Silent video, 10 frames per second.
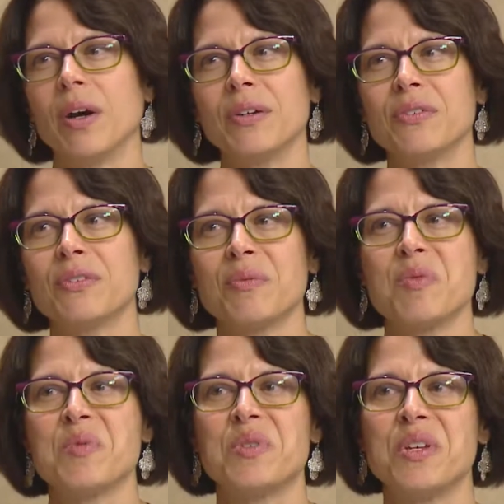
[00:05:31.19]
Artists are some
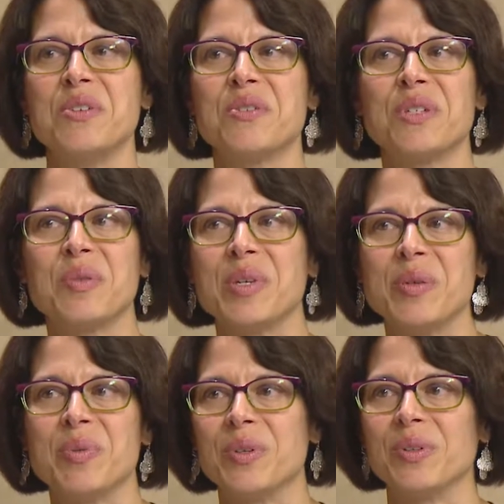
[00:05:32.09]
of the most interesting
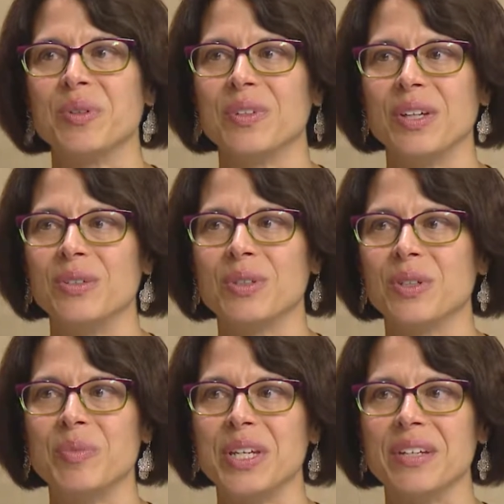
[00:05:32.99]
people that you
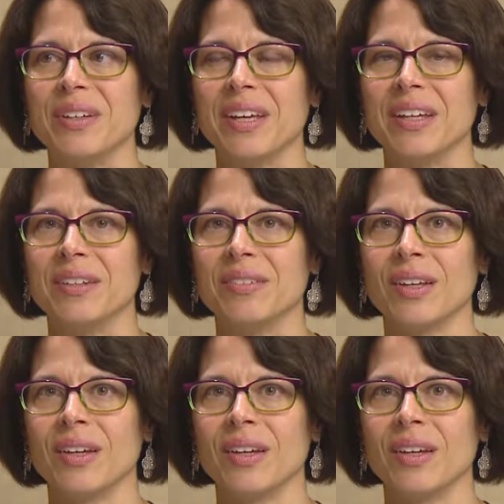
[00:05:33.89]
can meet. And